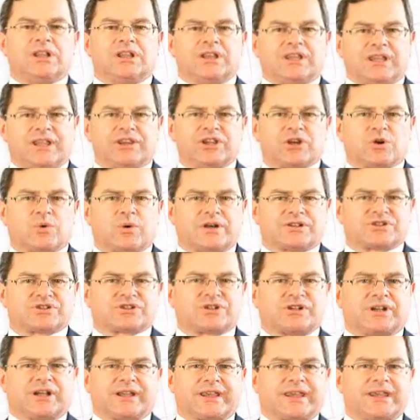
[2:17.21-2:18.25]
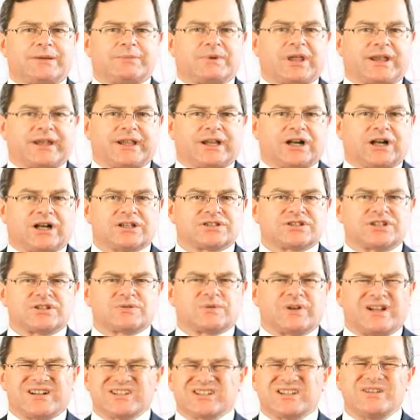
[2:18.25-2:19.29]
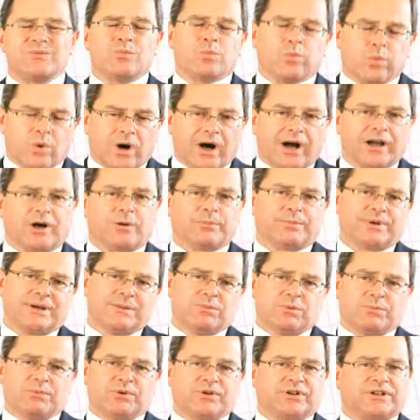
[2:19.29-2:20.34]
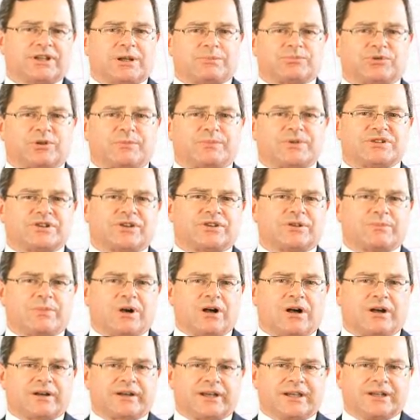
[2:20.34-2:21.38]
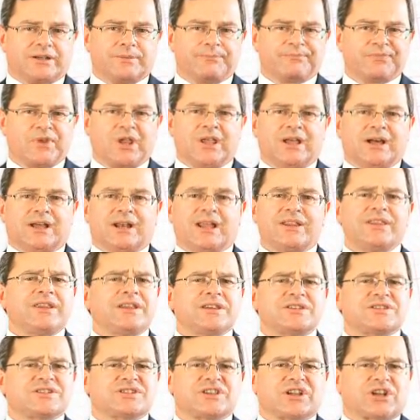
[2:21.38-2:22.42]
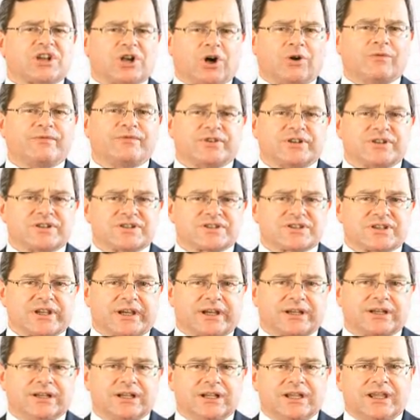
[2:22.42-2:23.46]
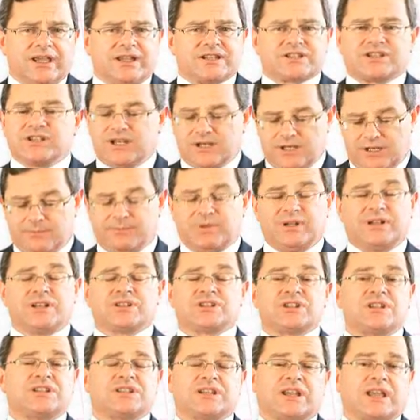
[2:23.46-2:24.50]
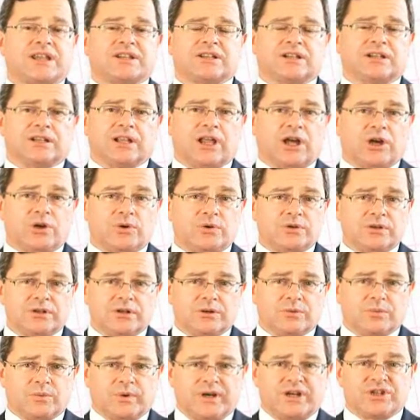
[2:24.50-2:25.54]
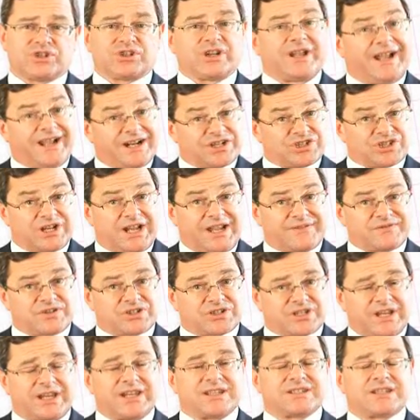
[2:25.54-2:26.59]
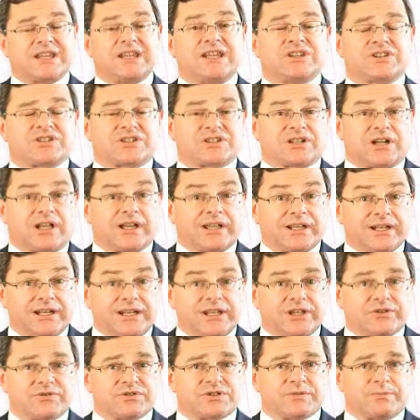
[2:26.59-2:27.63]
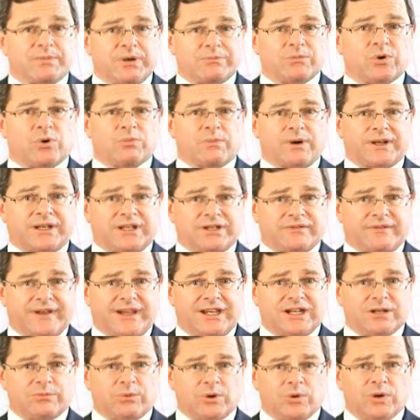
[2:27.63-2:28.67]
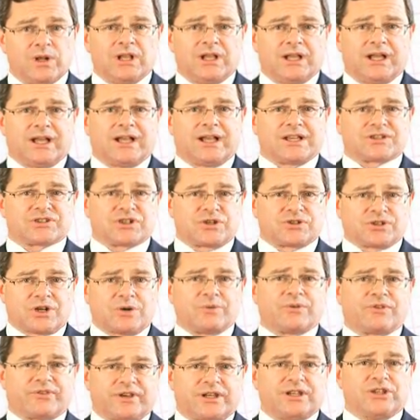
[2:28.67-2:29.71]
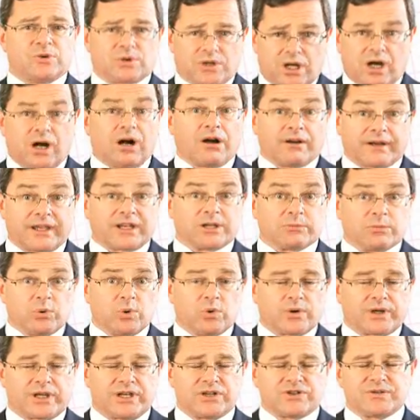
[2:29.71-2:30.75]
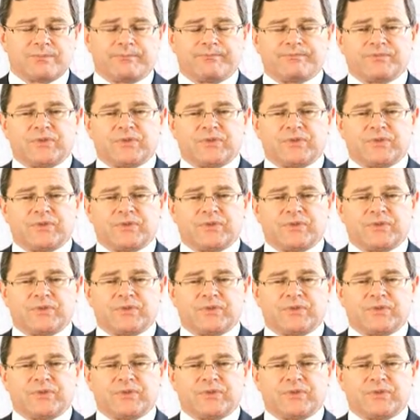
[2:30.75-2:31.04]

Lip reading: The other question I keep getting asked is, well, actually, why aren't people putting their properties on the market? And I think this is a confidence thing. It's the ability to get a loan, which actually I have to say is eased slightly. There is a bit more money available, so don't think you can't get a mortgage.